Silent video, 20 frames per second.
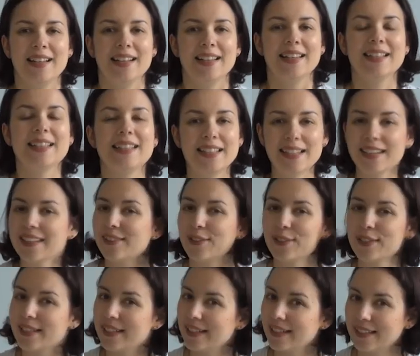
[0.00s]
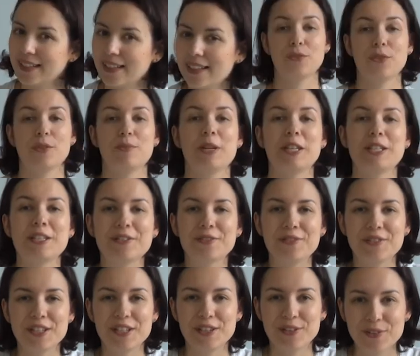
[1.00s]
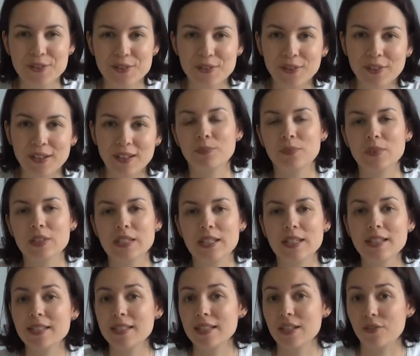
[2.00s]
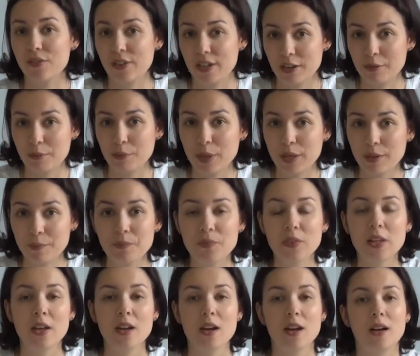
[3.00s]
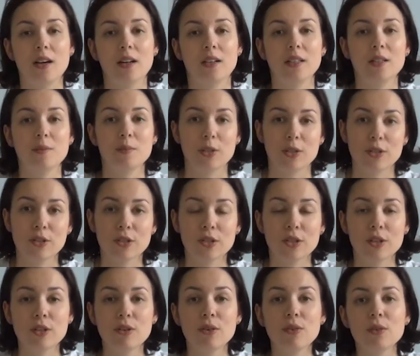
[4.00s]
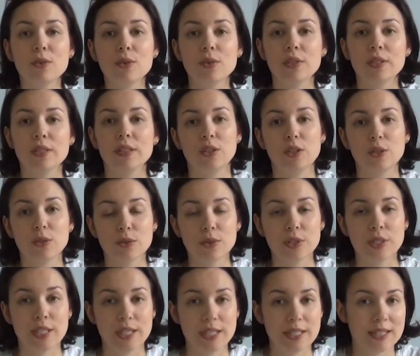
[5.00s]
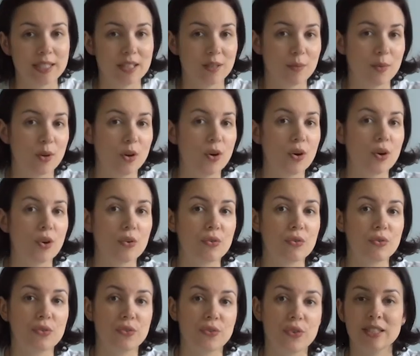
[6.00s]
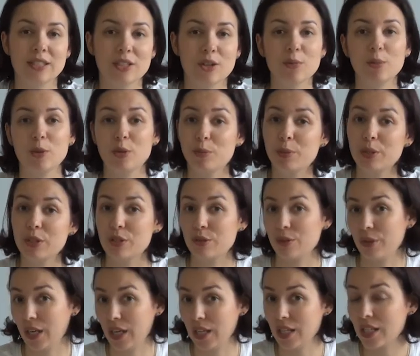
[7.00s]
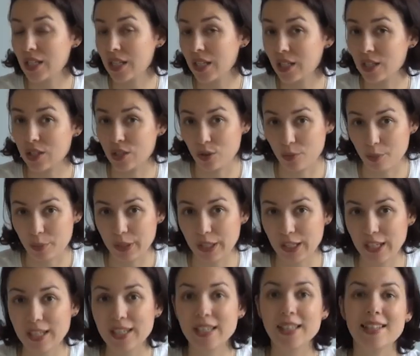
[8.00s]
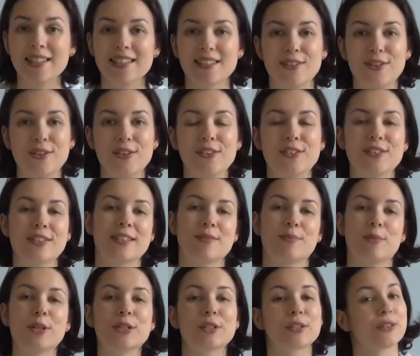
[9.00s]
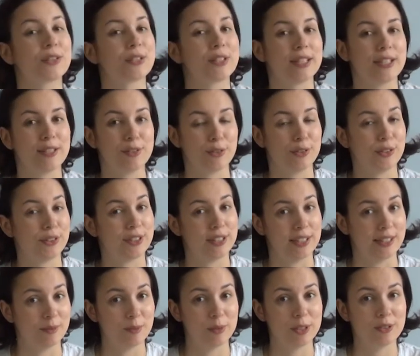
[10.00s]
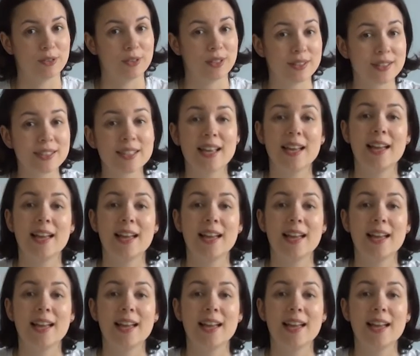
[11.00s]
It's an interesting information for you. Since November in Moscow, a new system of suburban trains is opening. It calls Moscow Central Diameters,